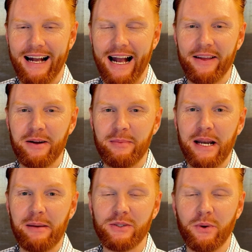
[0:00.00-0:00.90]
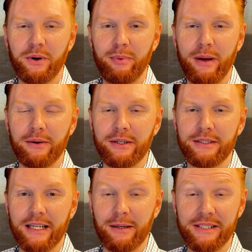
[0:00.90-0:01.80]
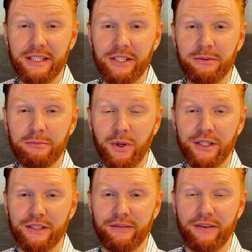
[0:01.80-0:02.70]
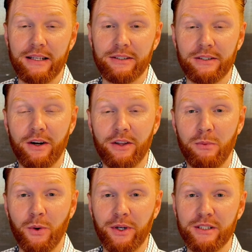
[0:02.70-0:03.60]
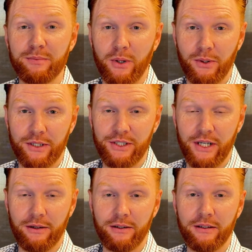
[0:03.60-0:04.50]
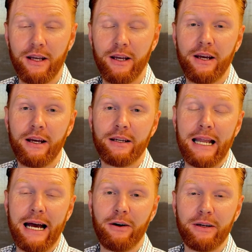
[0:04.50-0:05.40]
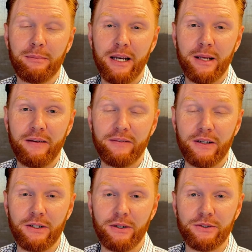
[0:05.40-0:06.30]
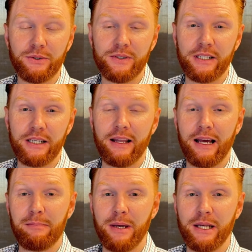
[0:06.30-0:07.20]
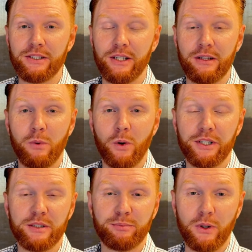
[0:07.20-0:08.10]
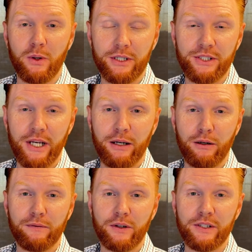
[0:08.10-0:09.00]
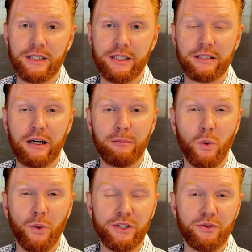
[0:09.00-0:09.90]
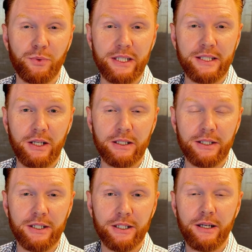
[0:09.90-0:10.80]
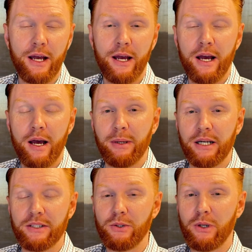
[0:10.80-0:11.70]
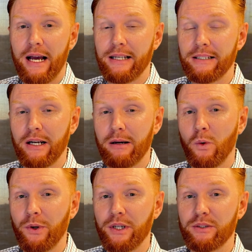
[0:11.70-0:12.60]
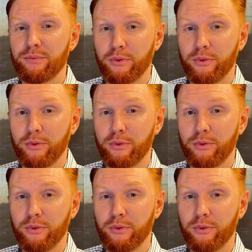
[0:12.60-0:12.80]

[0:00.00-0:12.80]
Hi there, my name is Ori Pounders and I'm a senior mortgage advisor on the Mortgage Broker channel. Now, in many of my videos, you'll see that I mention the mortgage broker channel versus a mortgage retail lender because utilizing a mortgage